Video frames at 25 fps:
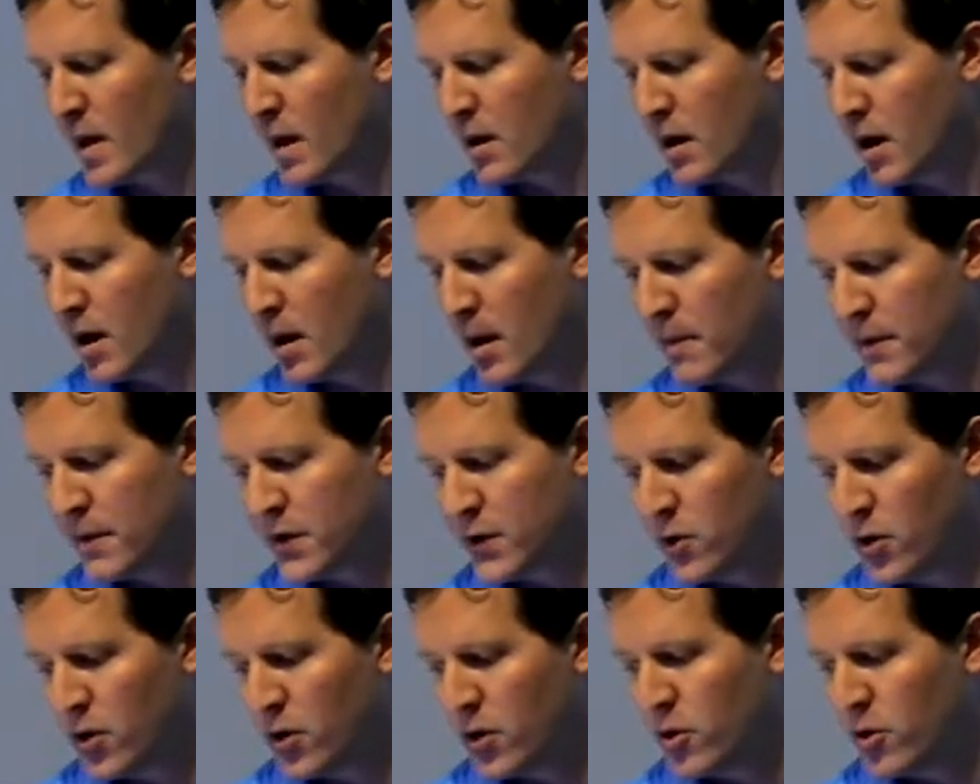um,
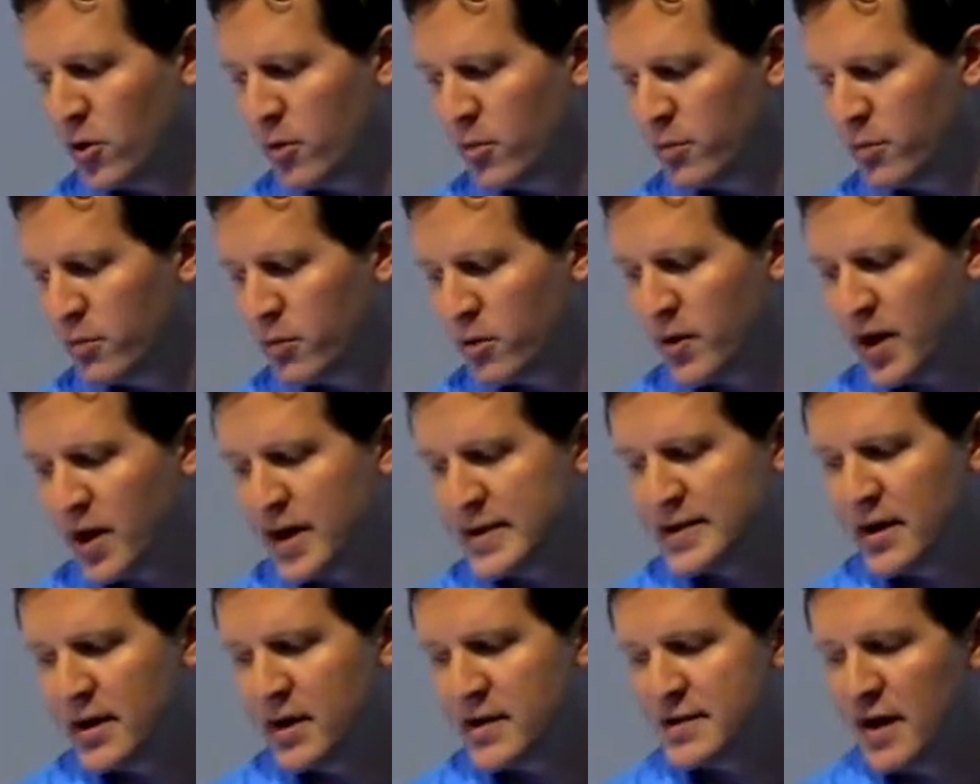through
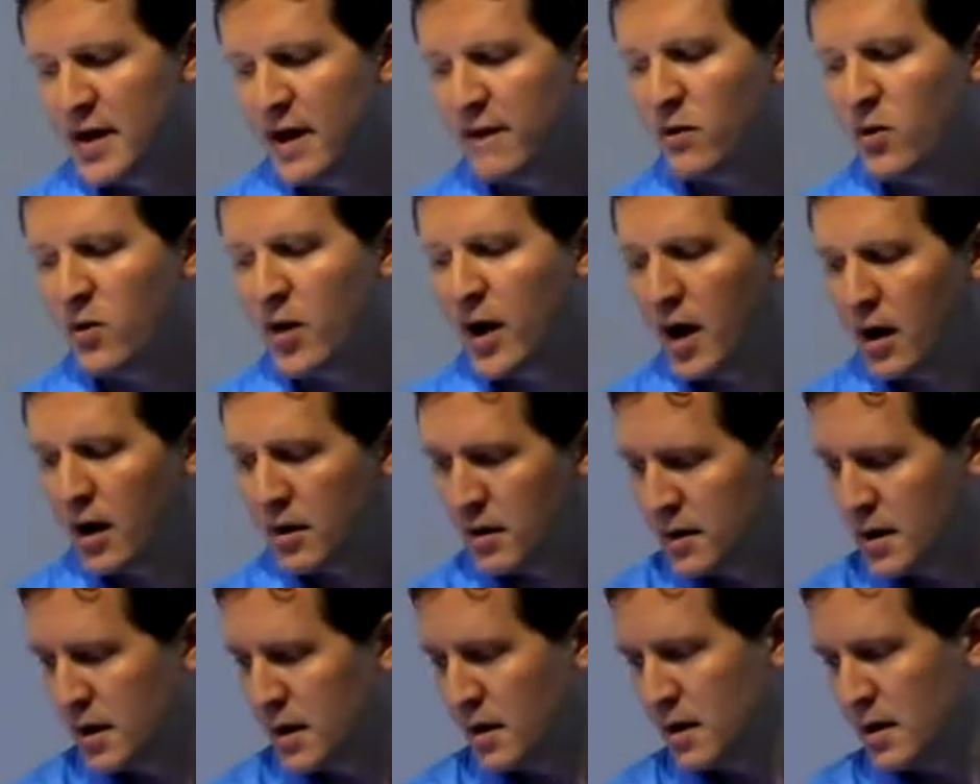proprietary software
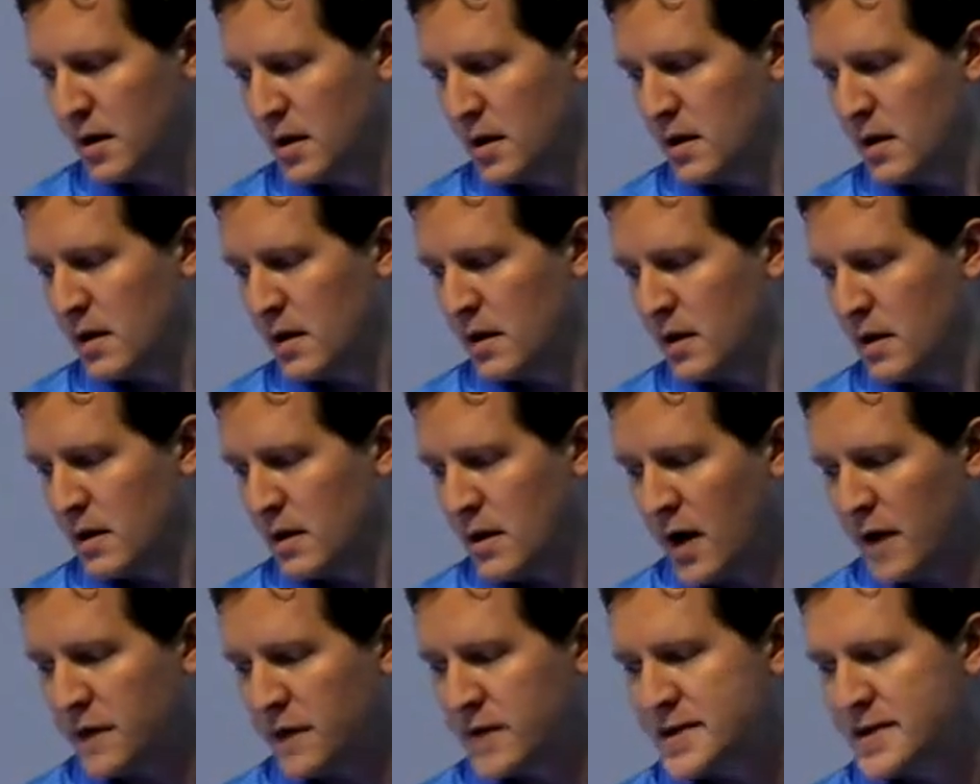
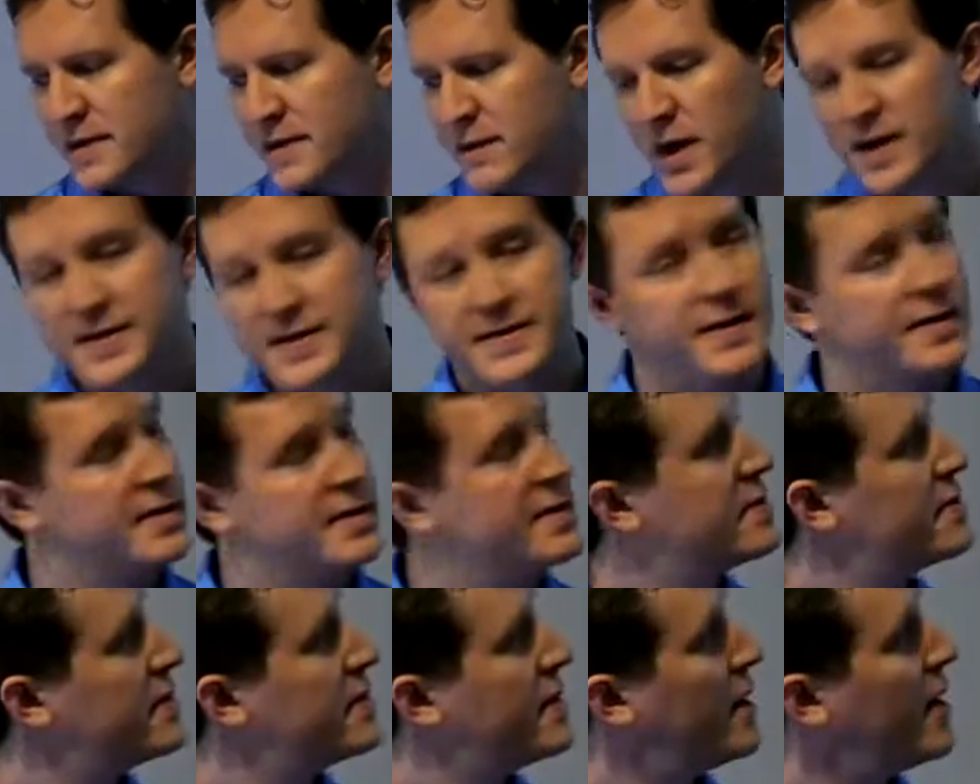on these
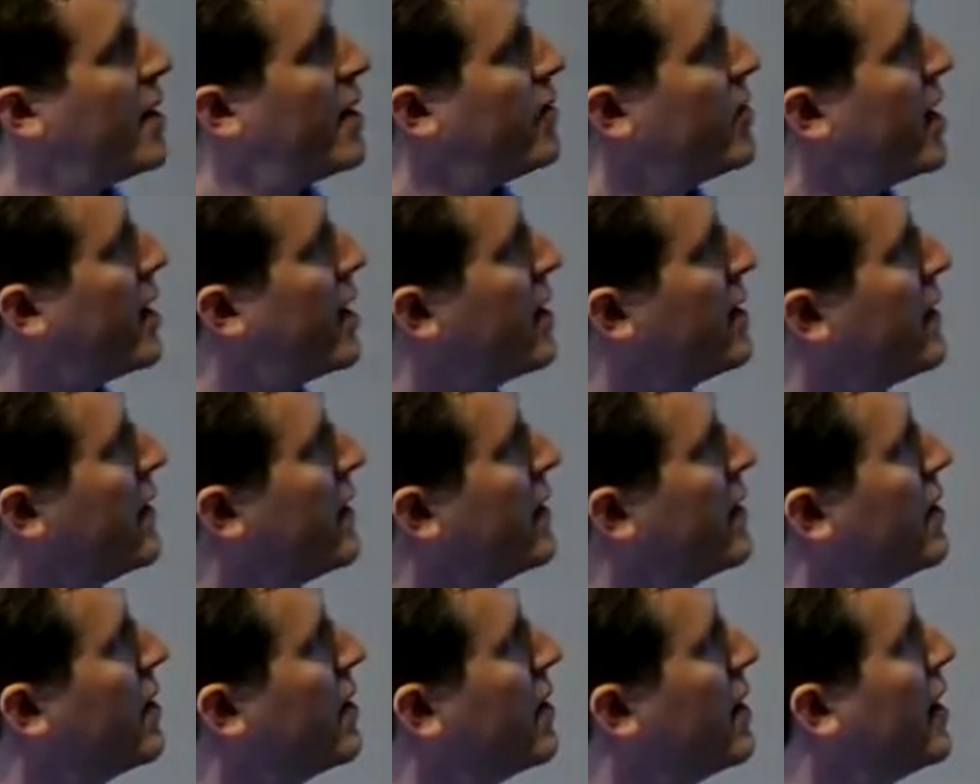devices. And we had
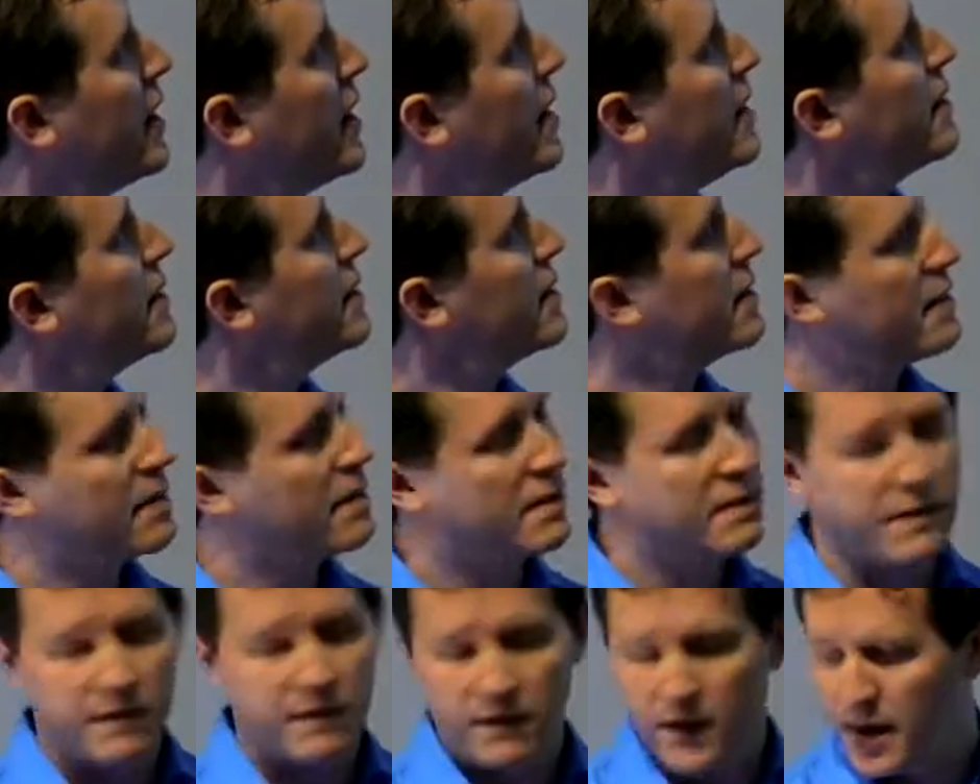another uh,
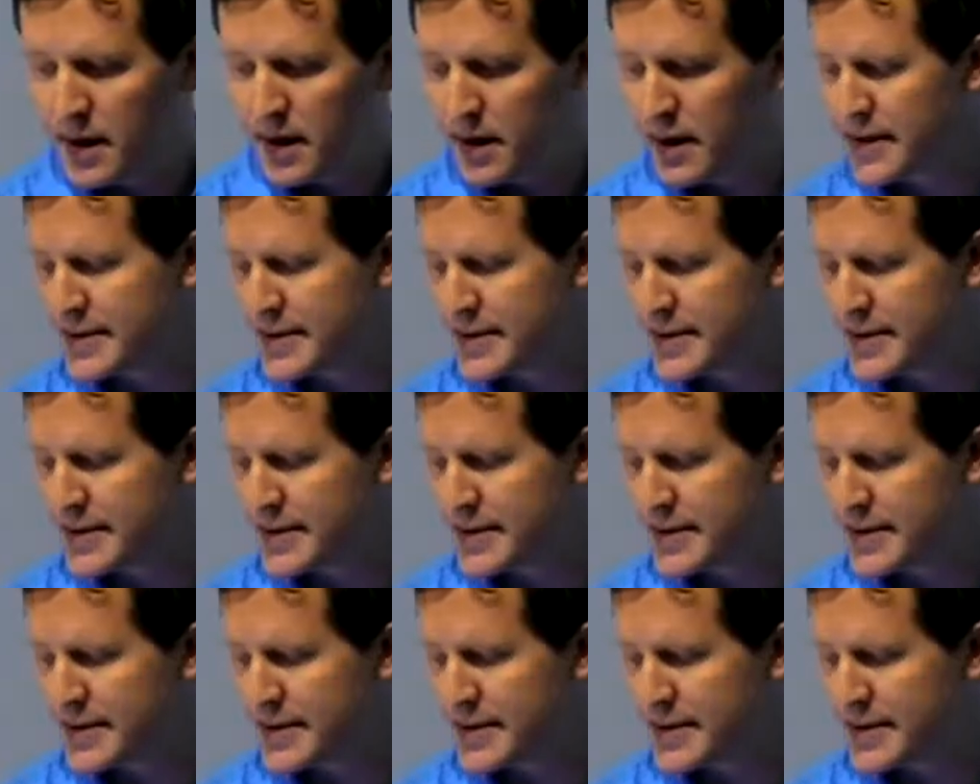frightening